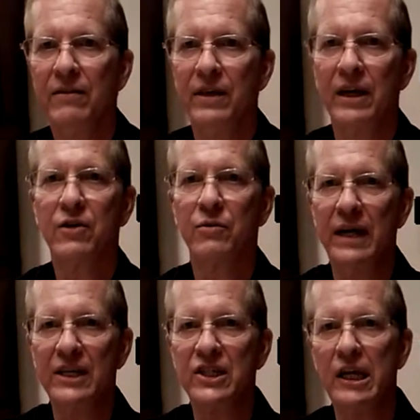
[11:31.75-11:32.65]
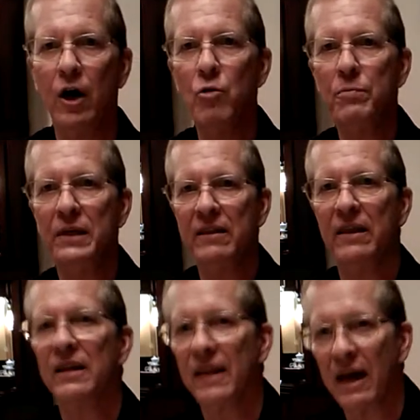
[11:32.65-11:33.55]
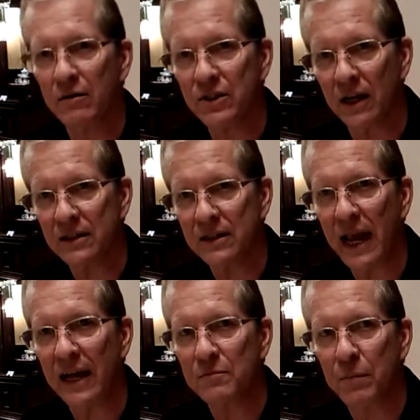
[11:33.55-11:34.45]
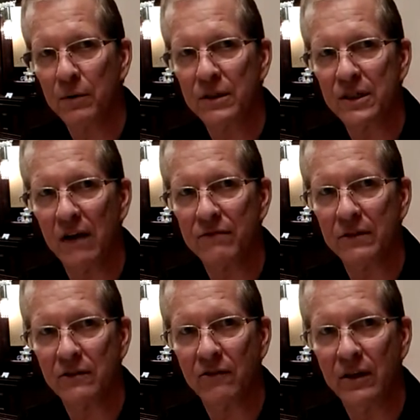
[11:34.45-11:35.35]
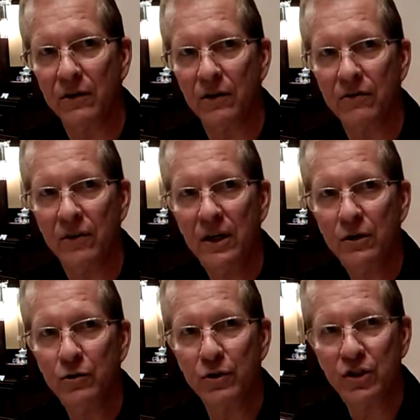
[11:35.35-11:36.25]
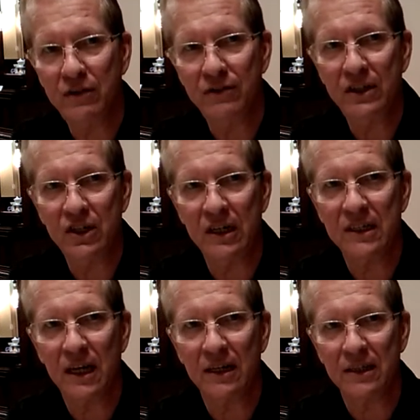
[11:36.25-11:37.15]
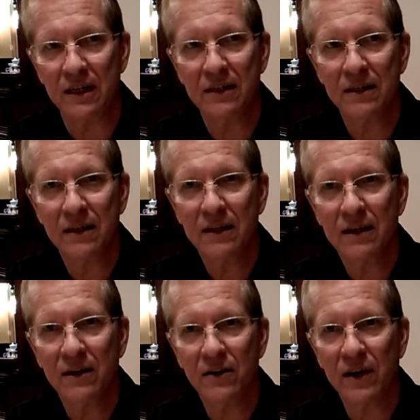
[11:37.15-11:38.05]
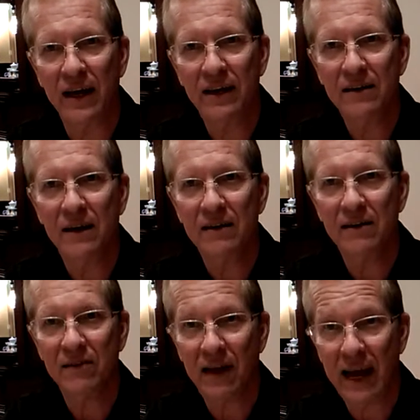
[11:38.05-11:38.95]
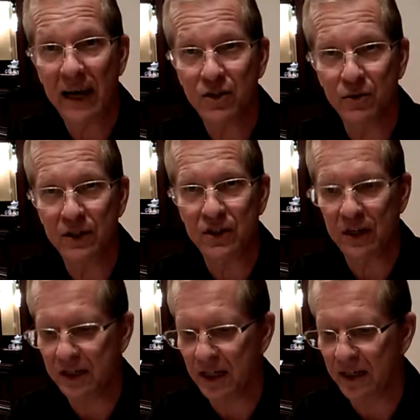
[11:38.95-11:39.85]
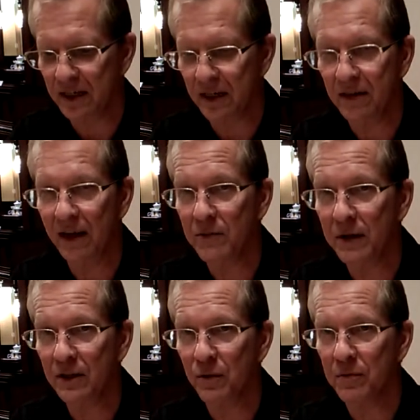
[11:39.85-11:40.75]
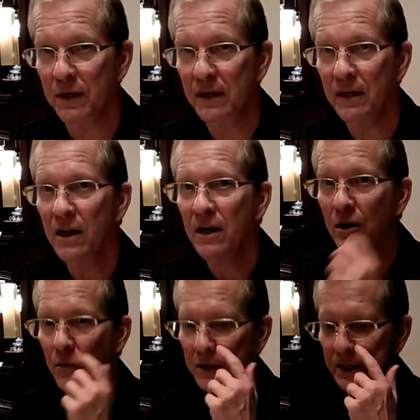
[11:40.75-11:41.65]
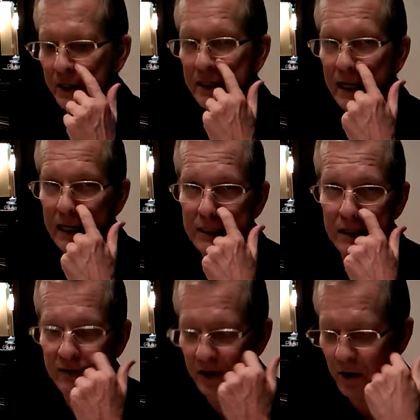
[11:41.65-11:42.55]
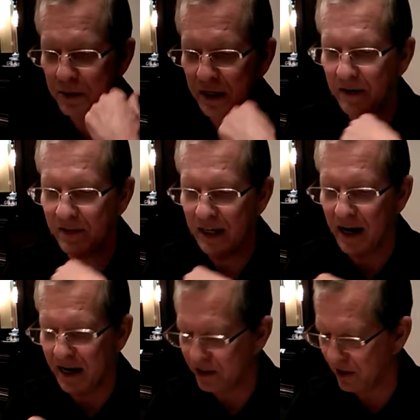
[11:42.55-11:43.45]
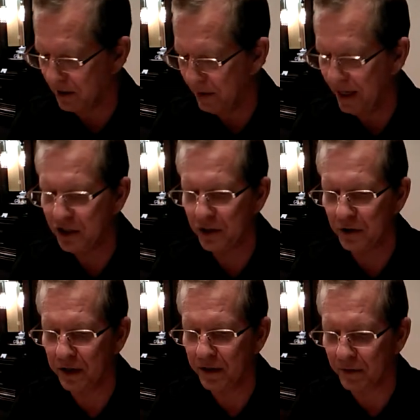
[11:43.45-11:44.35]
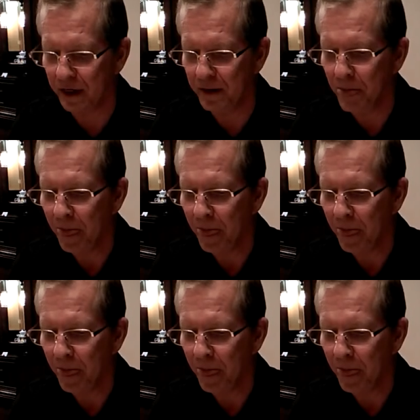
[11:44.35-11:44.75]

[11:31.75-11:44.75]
that creates the opening that allows us, as bodhisattvas of the earth, to achieve Ichinen Sanzen. Okay? Actual Ichinen Sanzen. Everybody's with me? Yes. Going to the text of the opening of the eyes on page 33.